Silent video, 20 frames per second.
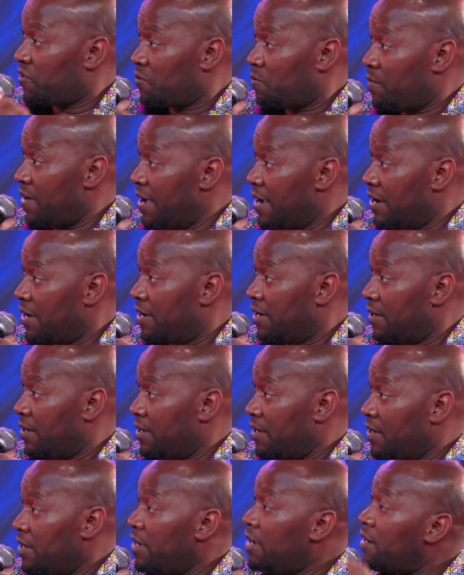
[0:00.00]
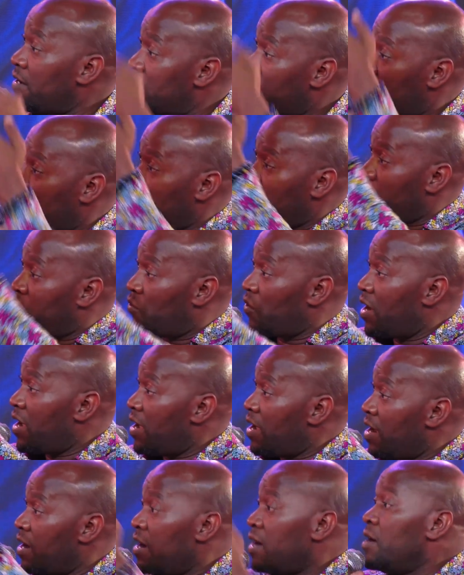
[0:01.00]
back. It is in
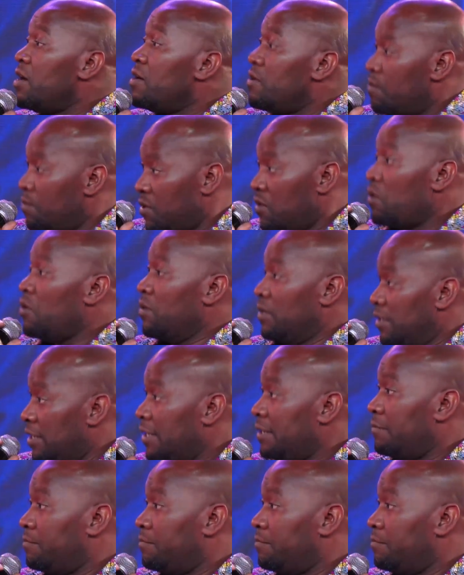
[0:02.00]
Buea Blonde.